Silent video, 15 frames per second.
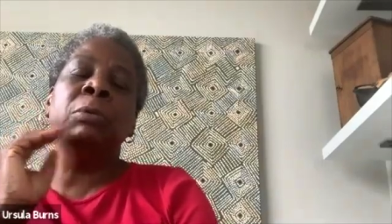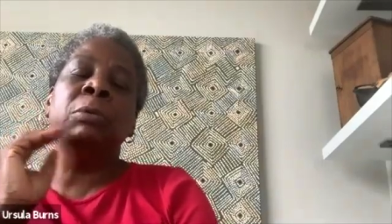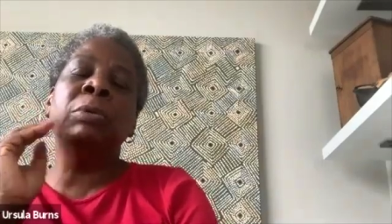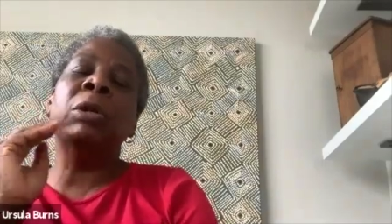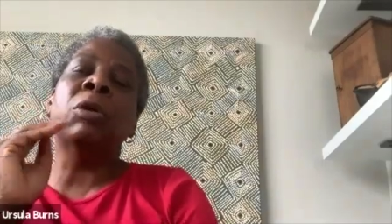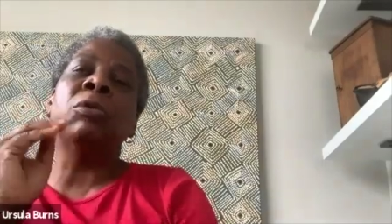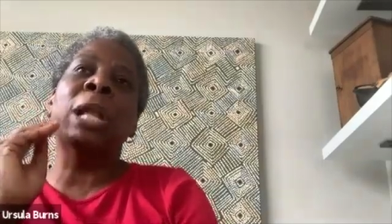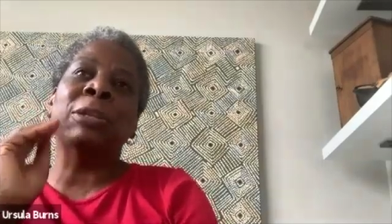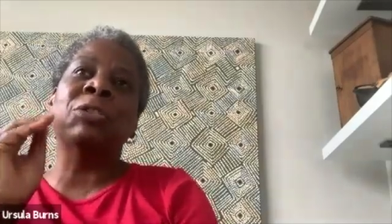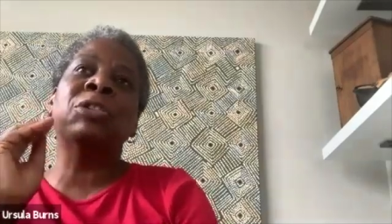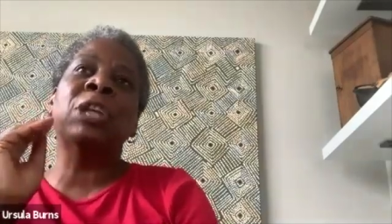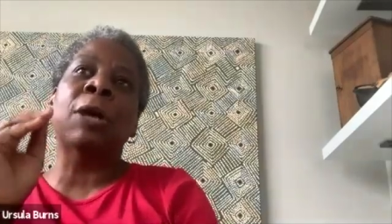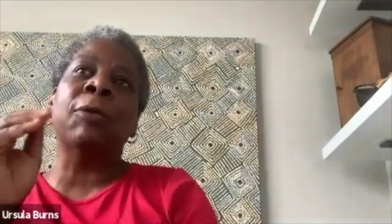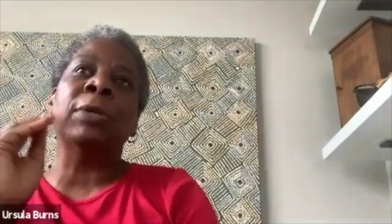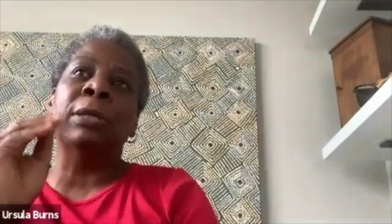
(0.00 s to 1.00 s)
We don't
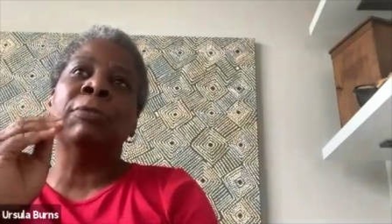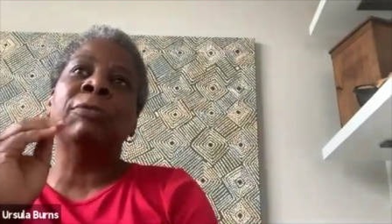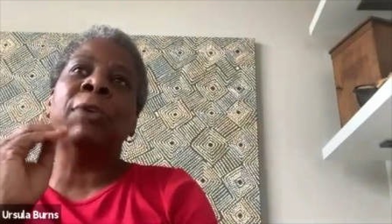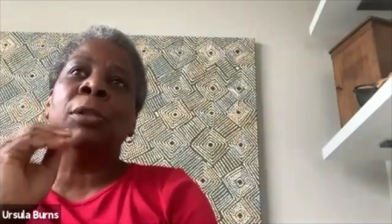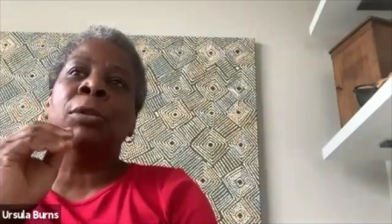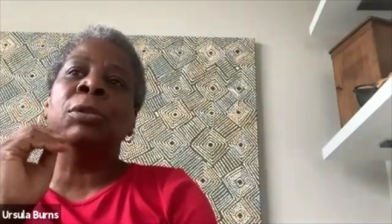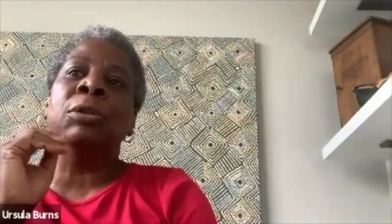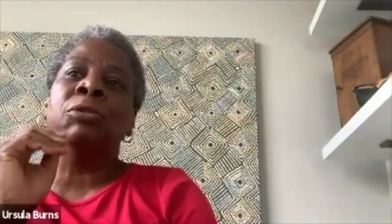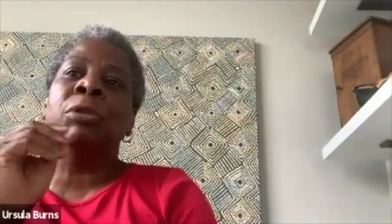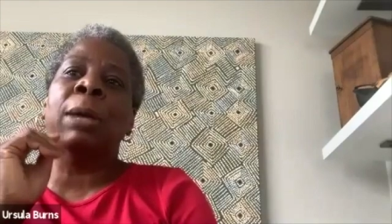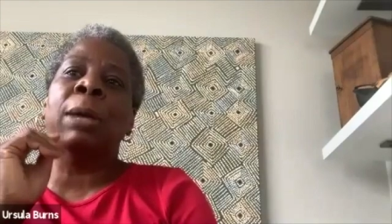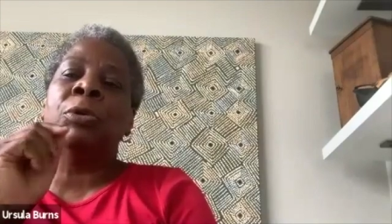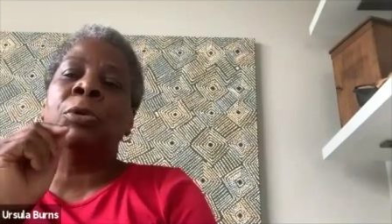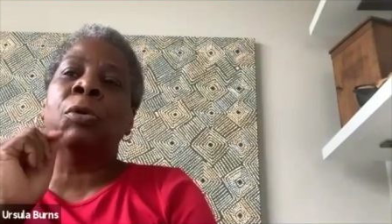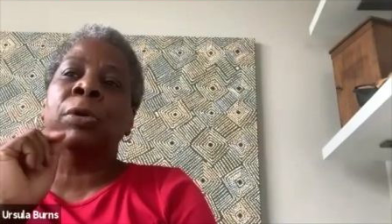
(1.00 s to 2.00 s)
necessarily follow the
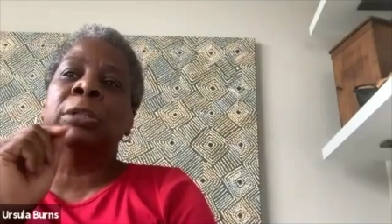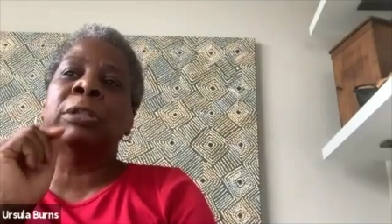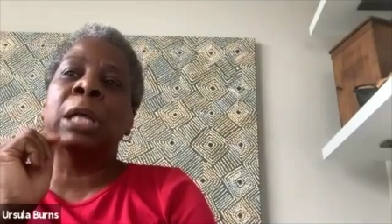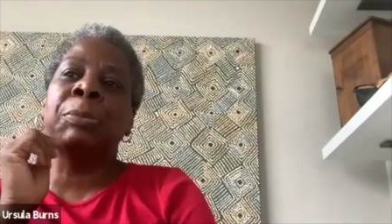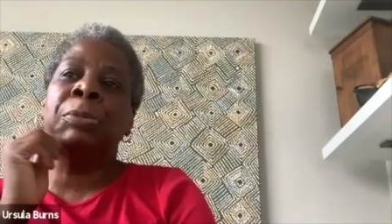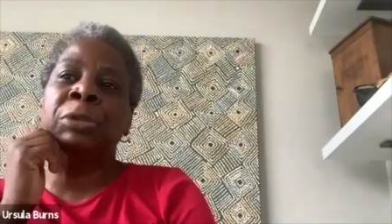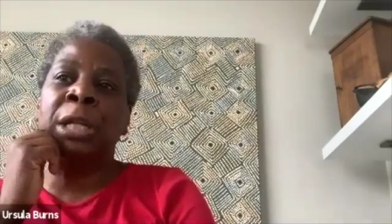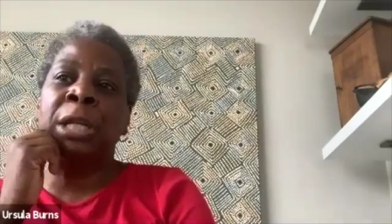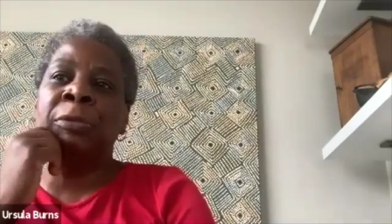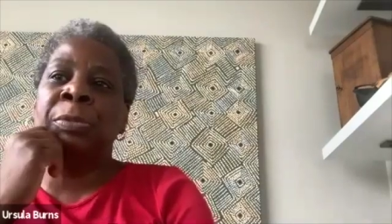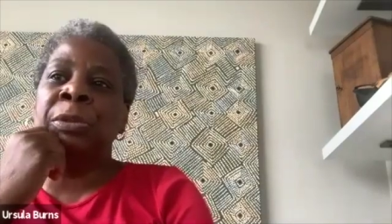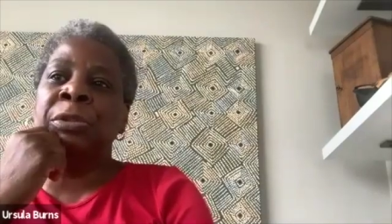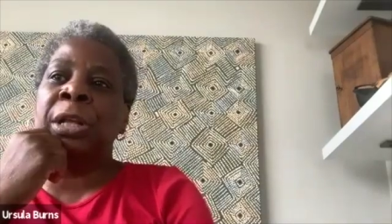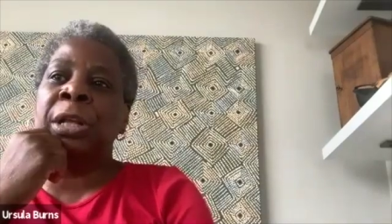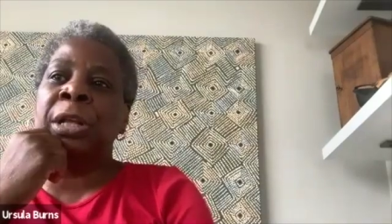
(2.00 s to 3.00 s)
traps or examples that have
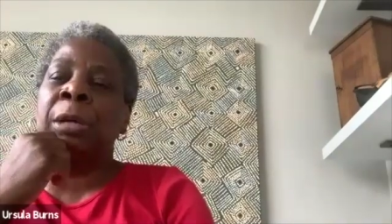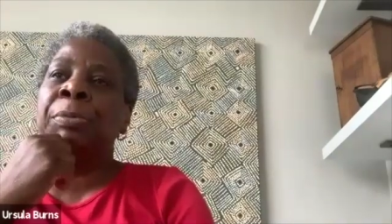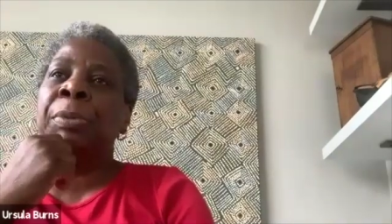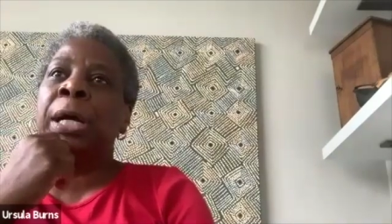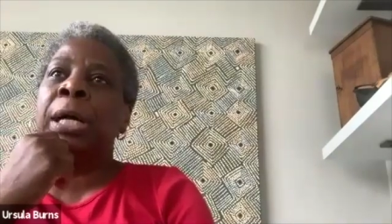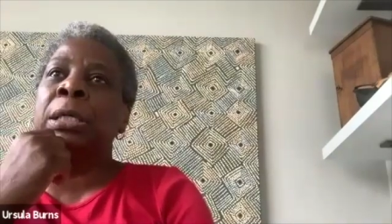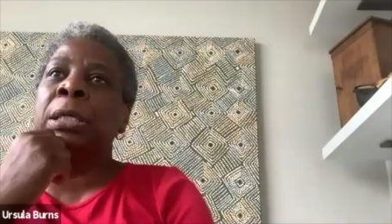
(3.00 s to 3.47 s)
been set up by